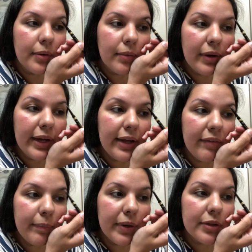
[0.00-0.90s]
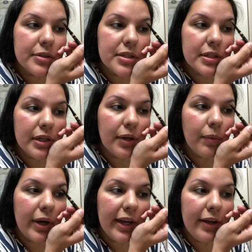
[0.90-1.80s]
I haven't posted in a
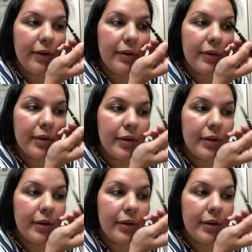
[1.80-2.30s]
while.